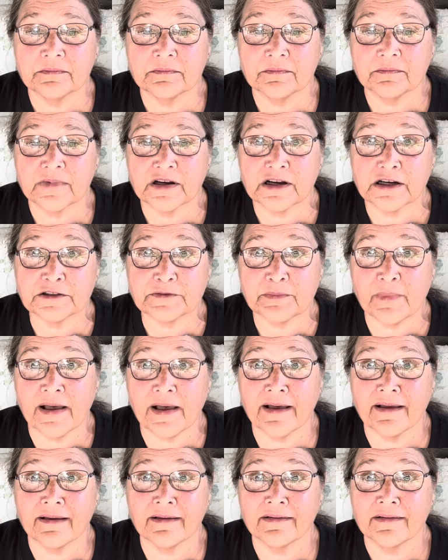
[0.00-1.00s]
because
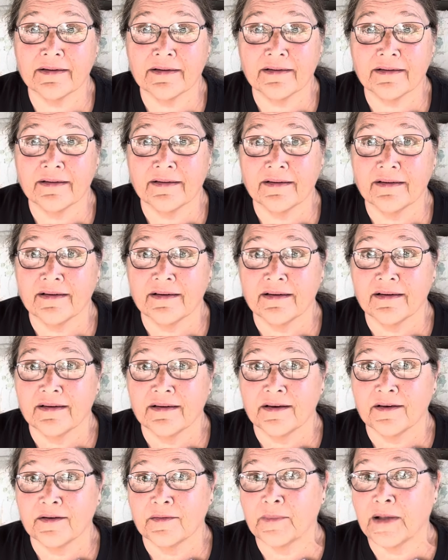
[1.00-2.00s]
my
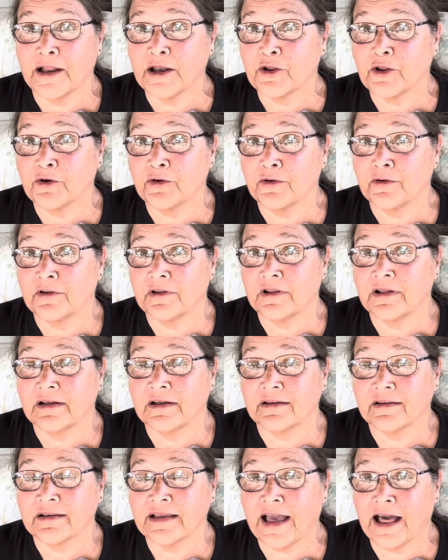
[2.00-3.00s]
little
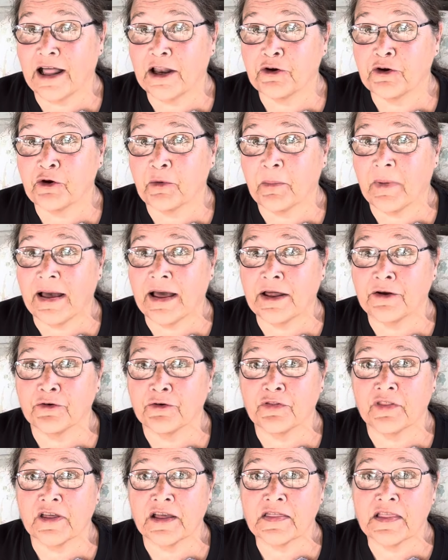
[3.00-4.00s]
calendar
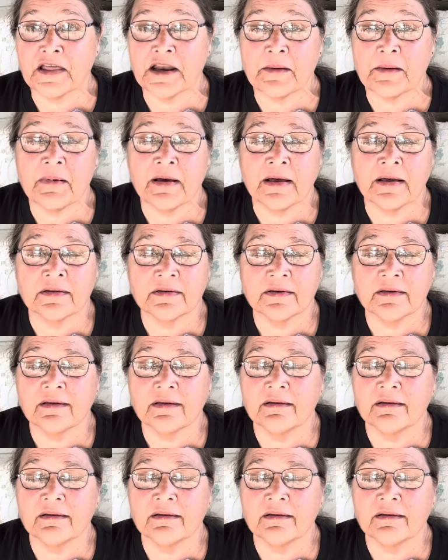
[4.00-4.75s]
binder thing that I bought,